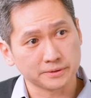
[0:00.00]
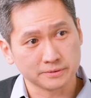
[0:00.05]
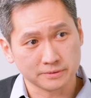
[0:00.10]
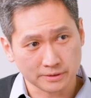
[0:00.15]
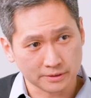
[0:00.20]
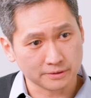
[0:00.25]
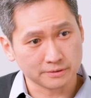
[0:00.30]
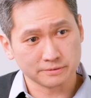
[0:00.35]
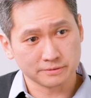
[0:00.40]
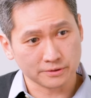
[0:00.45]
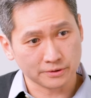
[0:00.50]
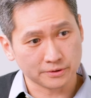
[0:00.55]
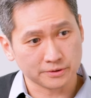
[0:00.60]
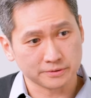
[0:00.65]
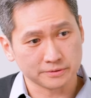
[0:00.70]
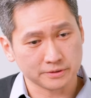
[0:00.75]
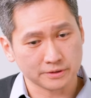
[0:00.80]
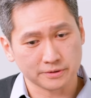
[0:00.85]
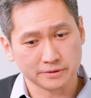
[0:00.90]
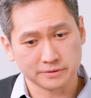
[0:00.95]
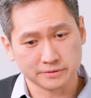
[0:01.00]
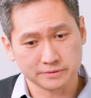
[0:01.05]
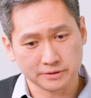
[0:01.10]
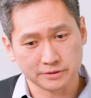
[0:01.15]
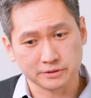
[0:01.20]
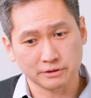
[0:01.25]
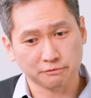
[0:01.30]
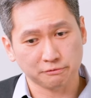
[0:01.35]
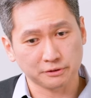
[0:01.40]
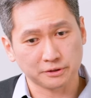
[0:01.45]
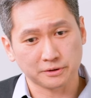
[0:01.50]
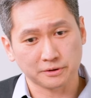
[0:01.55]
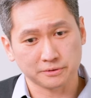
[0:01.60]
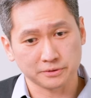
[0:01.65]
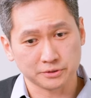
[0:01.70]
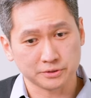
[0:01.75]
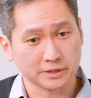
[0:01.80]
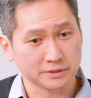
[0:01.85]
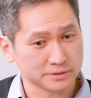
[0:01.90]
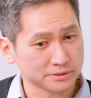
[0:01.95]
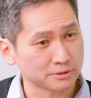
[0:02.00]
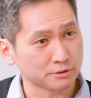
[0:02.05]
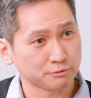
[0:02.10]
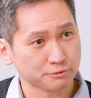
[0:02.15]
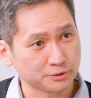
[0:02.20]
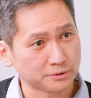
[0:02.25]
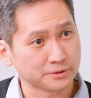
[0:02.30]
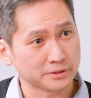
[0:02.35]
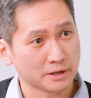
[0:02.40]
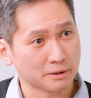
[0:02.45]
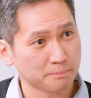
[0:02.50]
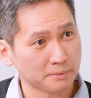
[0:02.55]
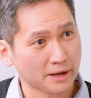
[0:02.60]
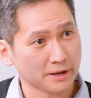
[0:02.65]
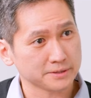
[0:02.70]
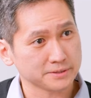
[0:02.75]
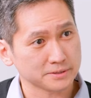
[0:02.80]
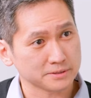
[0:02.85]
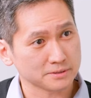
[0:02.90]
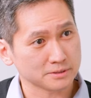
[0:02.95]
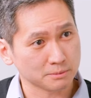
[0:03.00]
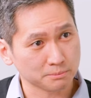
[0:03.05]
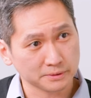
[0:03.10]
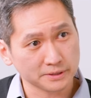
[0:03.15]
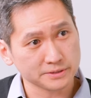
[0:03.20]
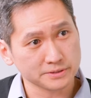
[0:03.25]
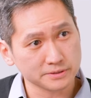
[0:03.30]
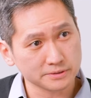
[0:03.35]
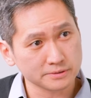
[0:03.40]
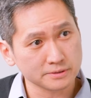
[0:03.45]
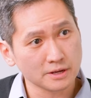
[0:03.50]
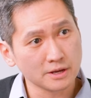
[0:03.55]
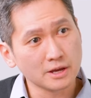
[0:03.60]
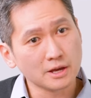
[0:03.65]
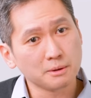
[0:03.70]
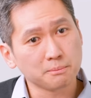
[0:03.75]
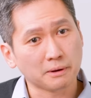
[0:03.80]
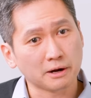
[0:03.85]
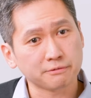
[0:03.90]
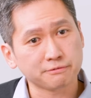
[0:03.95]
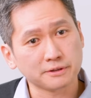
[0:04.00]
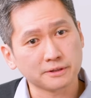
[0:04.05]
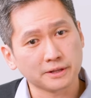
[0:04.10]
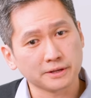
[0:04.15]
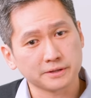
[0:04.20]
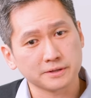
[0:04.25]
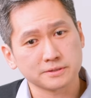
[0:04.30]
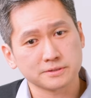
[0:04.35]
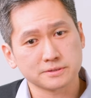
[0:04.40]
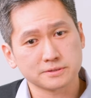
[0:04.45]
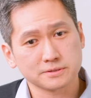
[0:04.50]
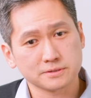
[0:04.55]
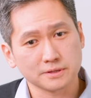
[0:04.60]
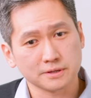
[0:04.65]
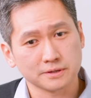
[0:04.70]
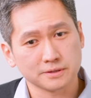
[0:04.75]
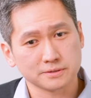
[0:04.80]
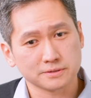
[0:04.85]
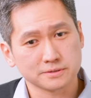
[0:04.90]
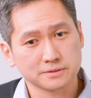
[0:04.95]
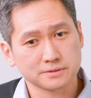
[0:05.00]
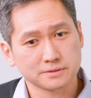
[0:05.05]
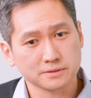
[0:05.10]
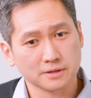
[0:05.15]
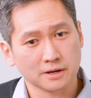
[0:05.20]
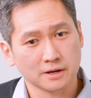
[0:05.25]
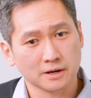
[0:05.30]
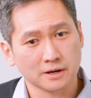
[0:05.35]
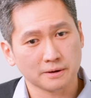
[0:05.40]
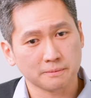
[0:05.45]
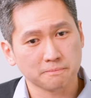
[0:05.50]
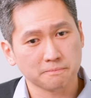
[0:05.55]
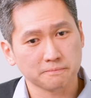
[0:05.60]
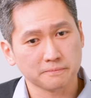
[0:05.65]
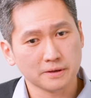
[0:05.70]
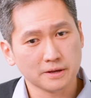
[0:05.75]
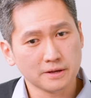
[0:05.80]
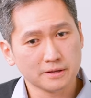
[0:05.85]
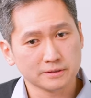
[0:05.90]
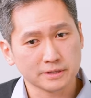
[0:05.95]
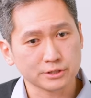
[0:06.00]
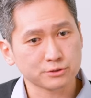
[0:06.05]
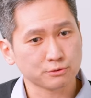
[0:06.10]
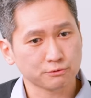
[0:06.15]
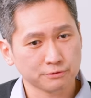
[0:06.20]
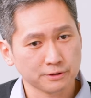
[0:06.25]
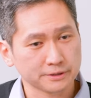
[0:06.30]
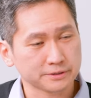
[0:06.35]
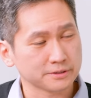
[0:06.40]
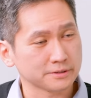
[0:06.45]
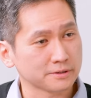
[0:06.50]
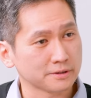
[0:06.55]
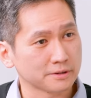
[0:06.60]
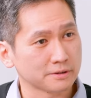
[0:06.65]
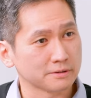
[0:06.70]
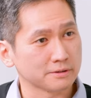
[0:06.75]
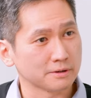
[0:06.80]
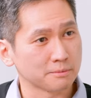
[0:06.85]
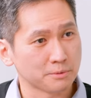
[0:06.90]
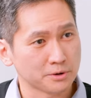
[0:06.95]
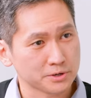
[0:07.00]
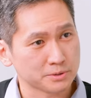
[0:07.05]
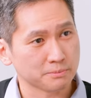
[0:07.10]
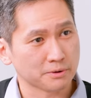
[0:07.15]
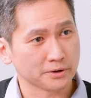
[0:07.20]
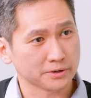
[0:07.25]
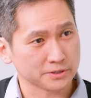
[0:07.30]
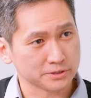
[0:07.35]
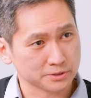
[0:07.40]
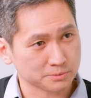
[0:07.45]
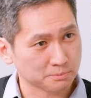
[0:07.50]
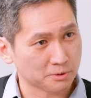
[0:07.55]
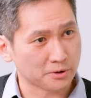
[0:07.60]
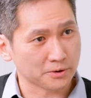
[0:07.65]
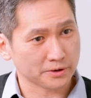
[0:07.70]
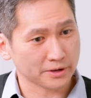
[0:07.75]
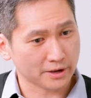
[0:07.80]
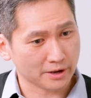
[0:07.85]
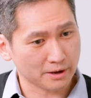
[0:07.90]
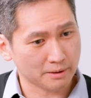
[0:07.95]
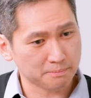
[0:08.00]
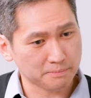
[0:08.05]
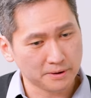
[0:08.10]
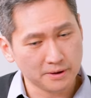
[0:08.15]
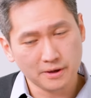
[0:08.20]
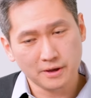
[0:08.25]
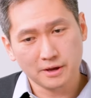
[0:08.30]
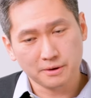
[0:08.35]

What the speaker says: They're definitely, you can still feel the impacts in some places, but I feel like it's less reflected in emerging markets small cap.